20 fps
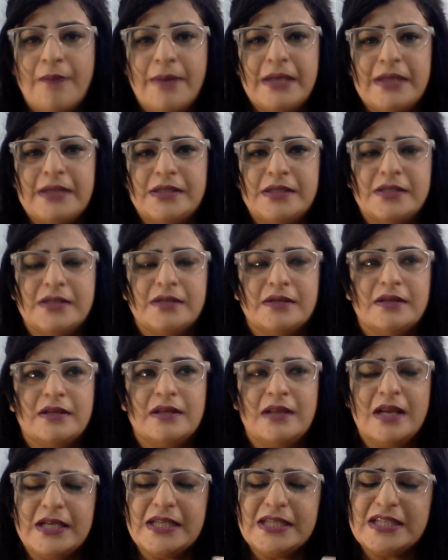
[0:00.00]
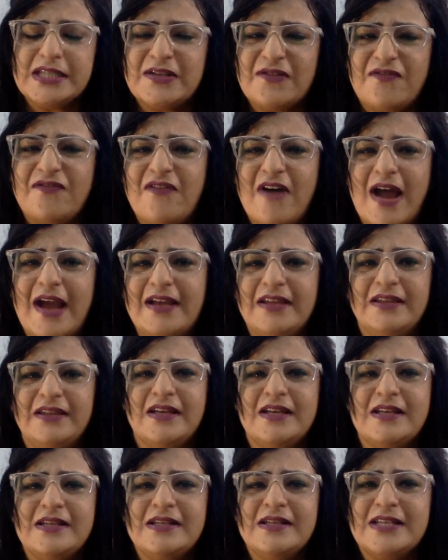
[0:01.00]
But let's define
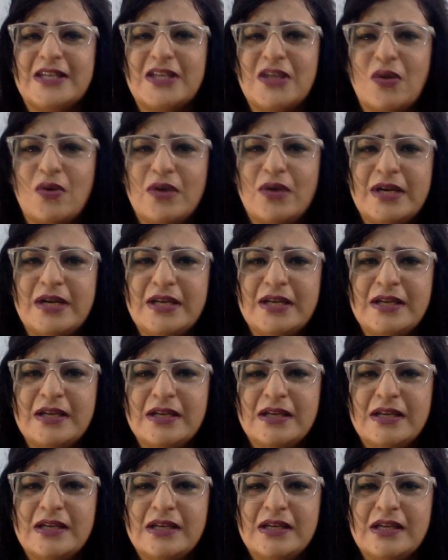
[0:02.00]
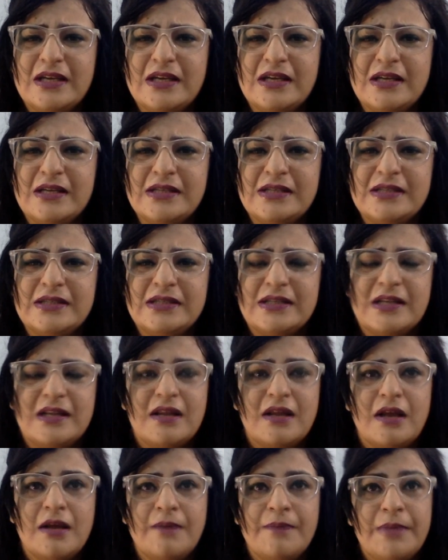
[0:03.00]
the insecurity. It's
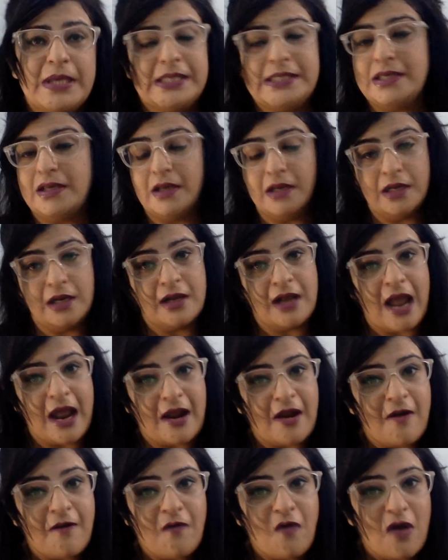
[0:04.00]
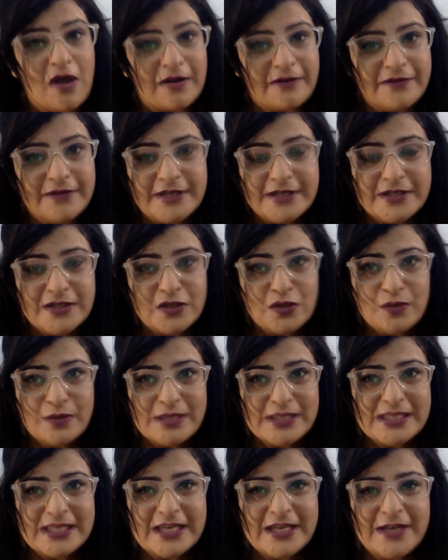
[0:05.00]
basically lack of confidence, you
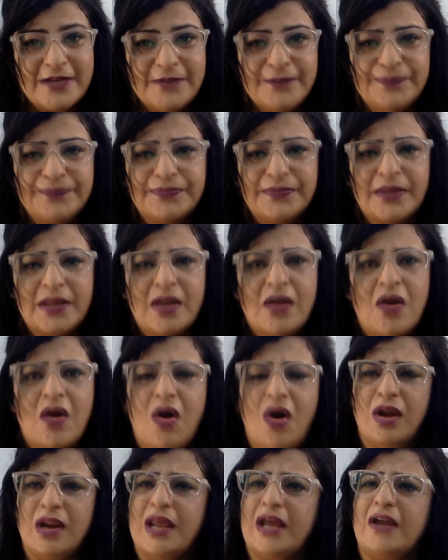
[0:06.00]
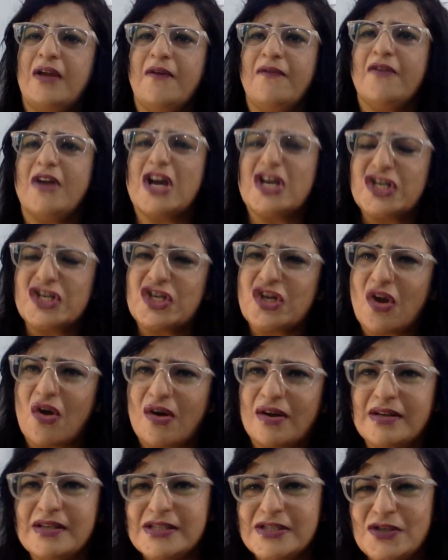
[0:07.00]
may say, or lack of
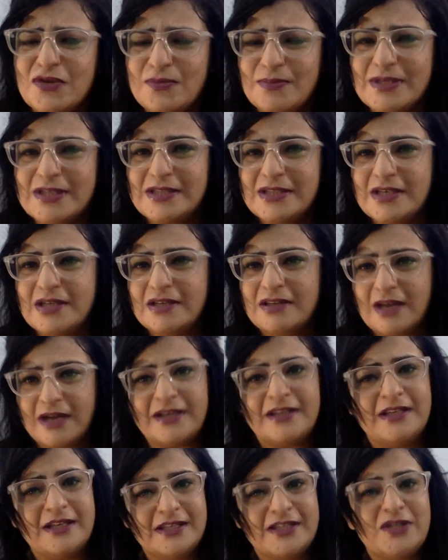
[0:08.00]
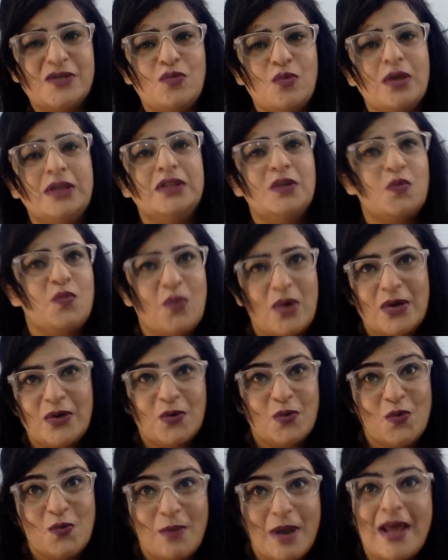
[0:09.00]
assurance, you may say that yes, you are the
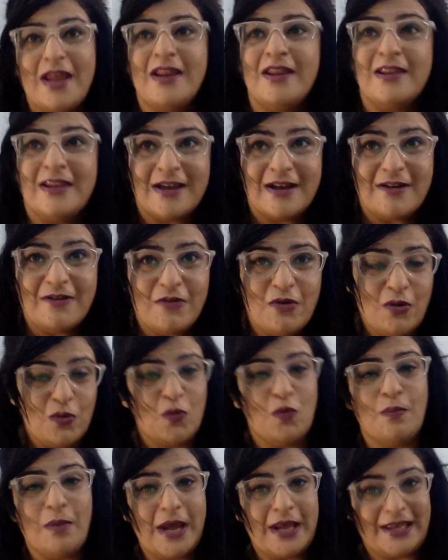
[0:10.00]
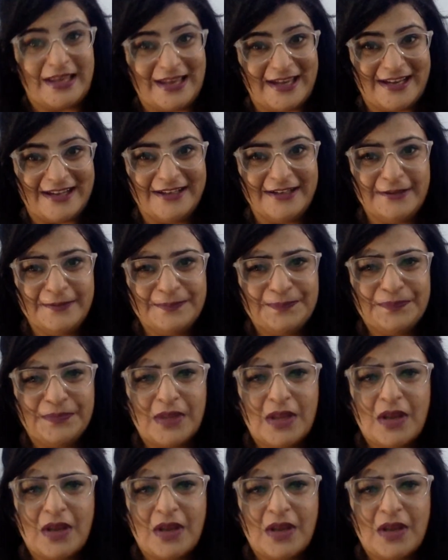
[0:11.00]
one whom I love or whom I care.